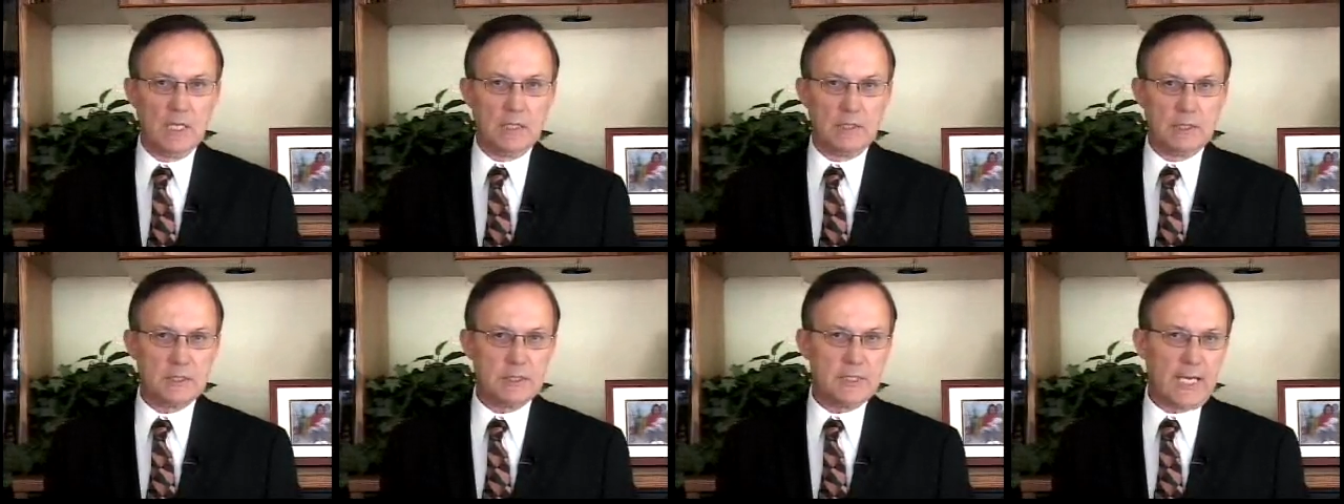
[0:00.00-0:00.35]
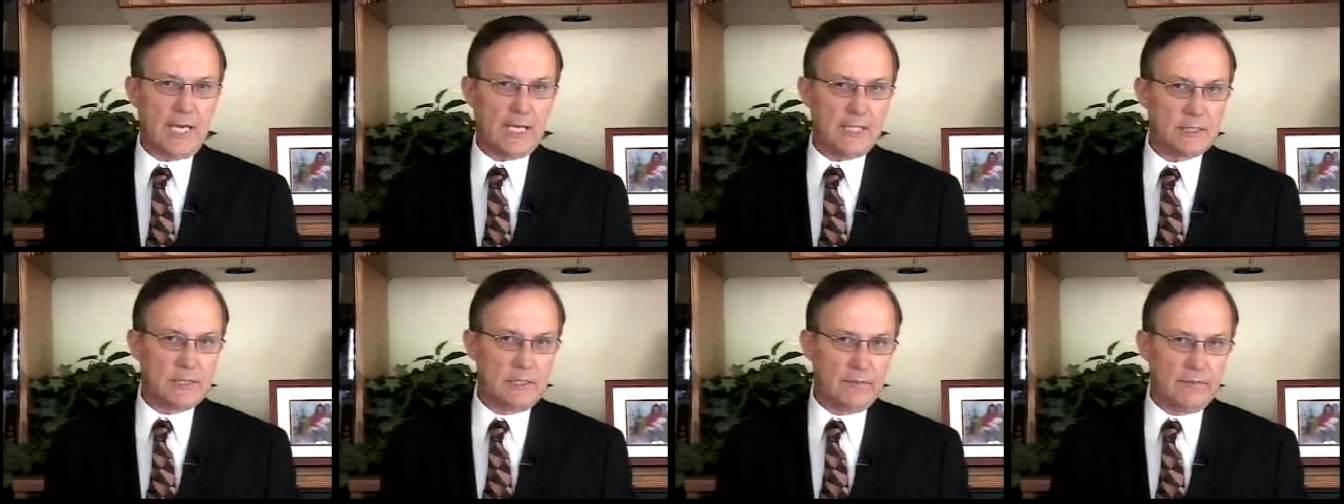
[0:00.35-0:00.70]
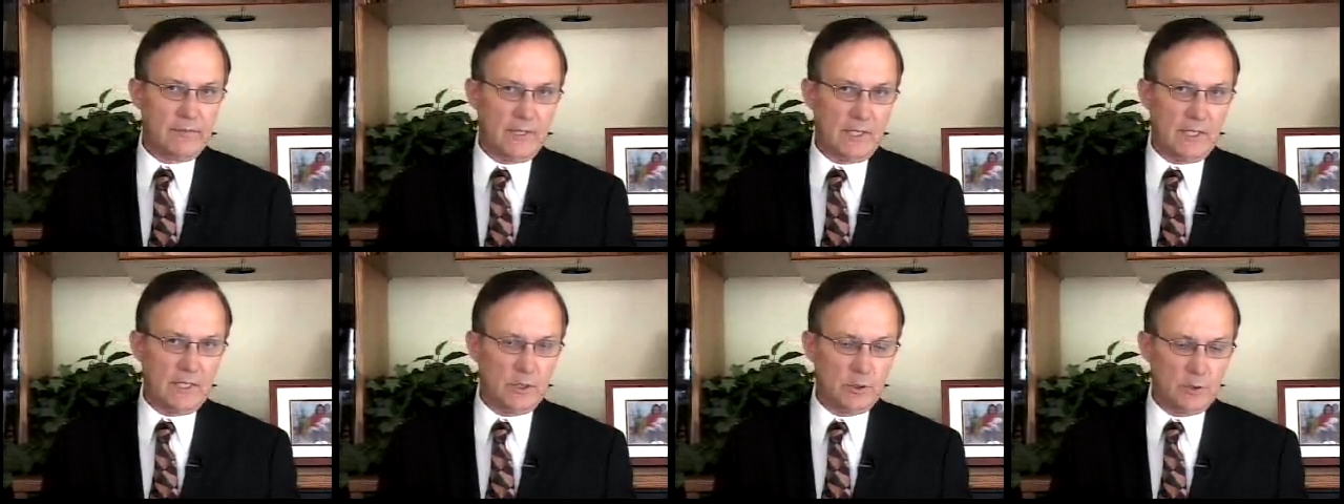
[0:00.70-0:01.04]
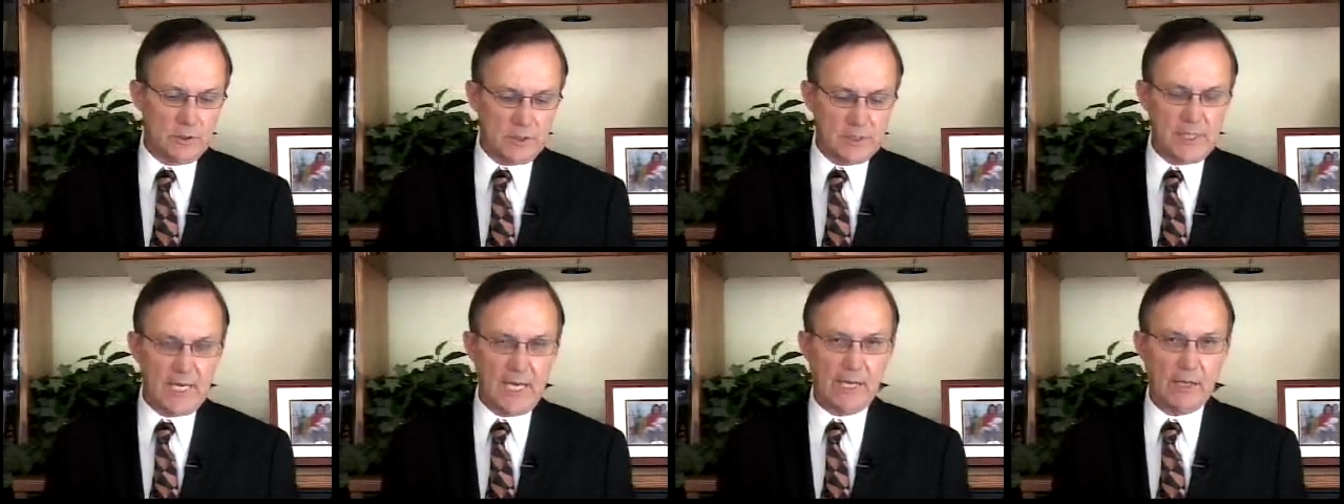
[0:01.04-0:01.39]
This activity
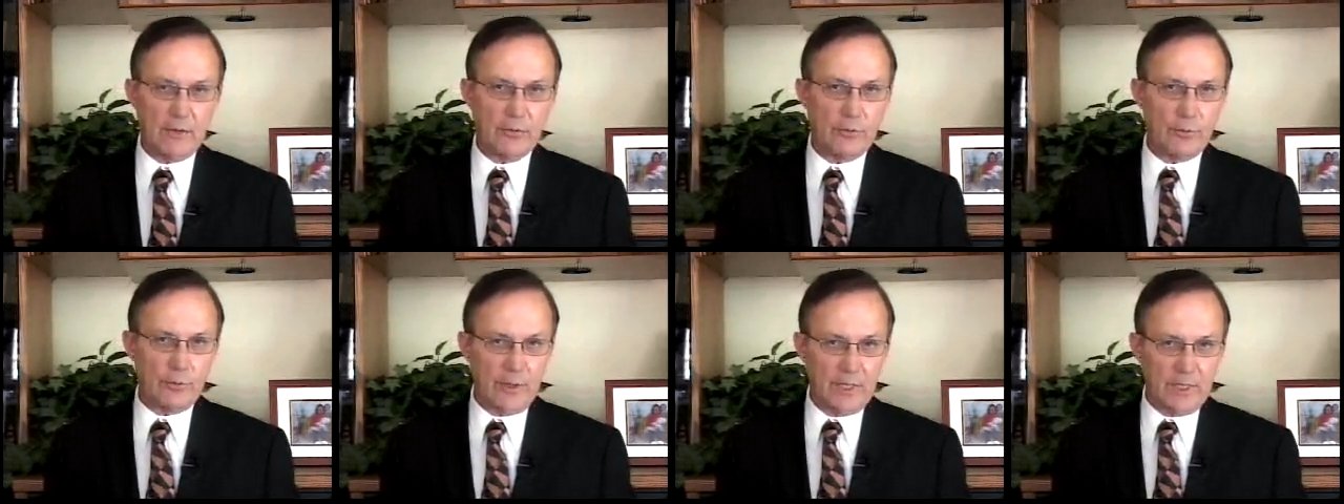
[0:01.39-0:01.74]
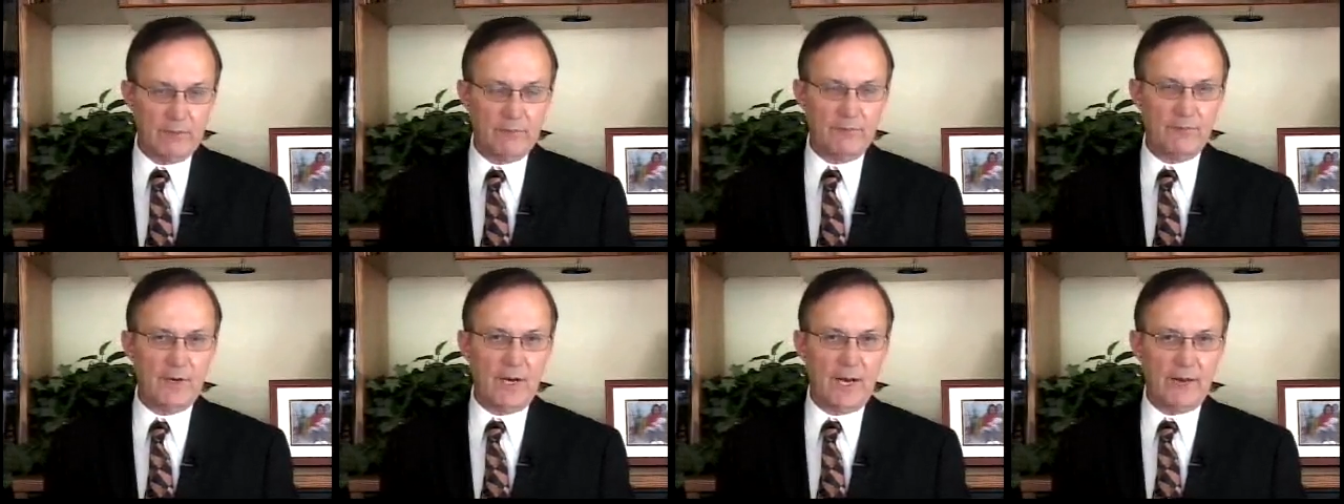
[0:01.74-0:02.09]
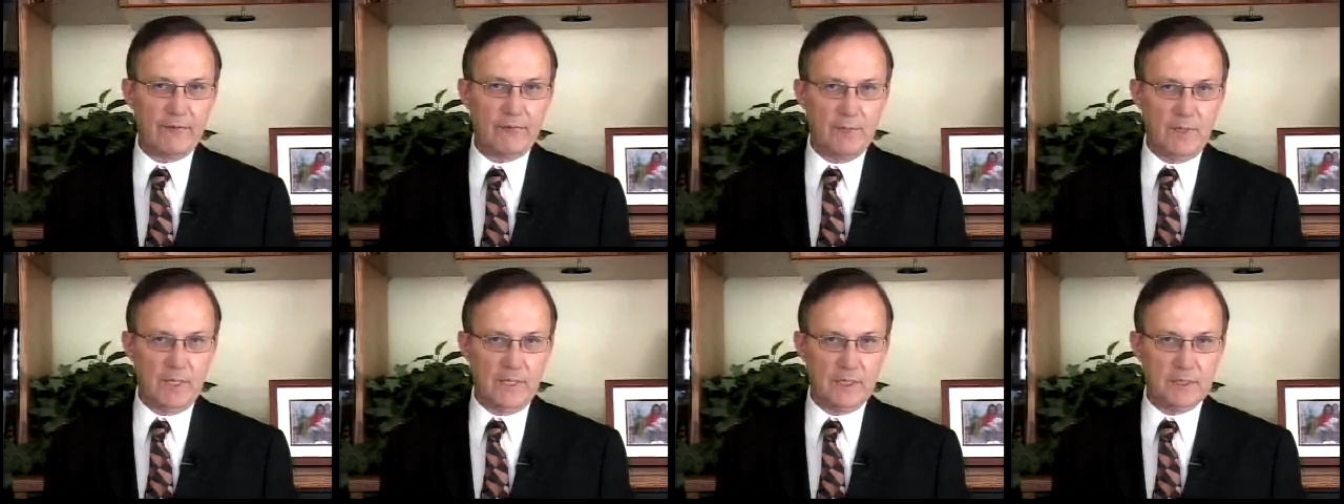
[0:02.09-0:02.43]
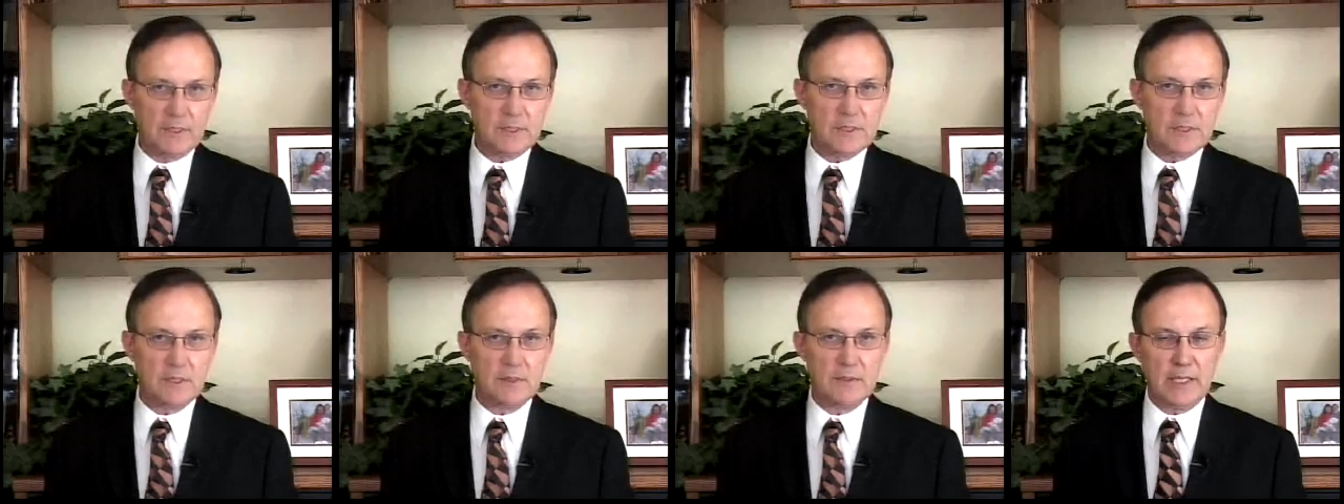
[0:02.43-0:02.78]
could take 3 to 5
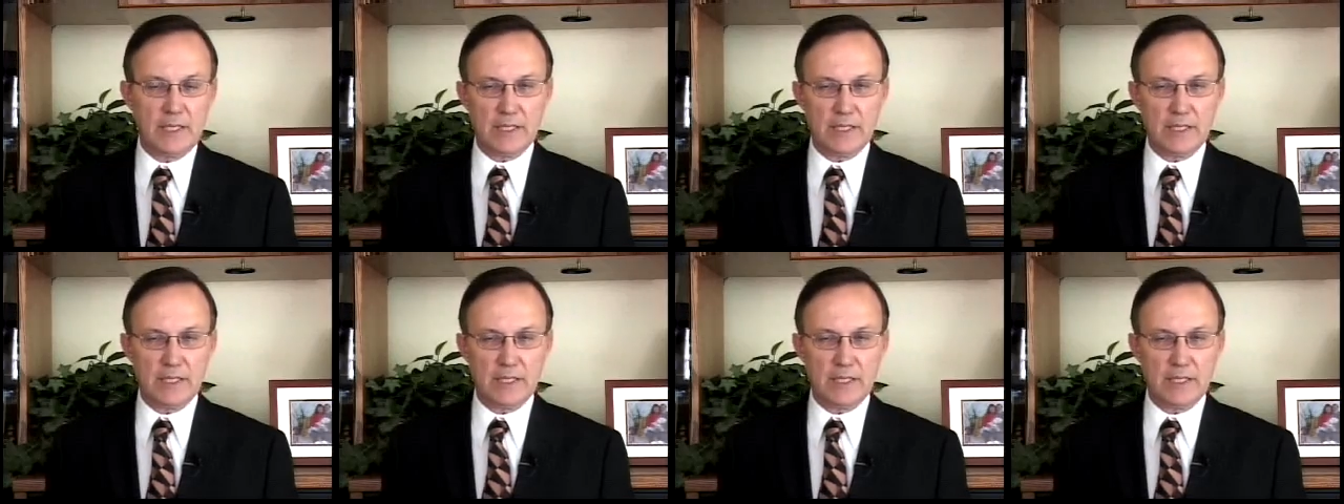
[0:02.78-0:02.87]
minutes.